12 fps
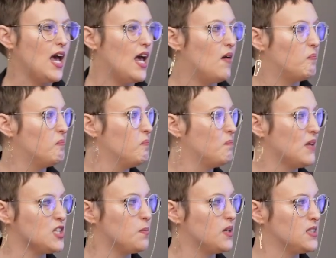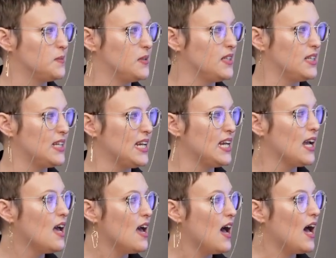that's a possibility.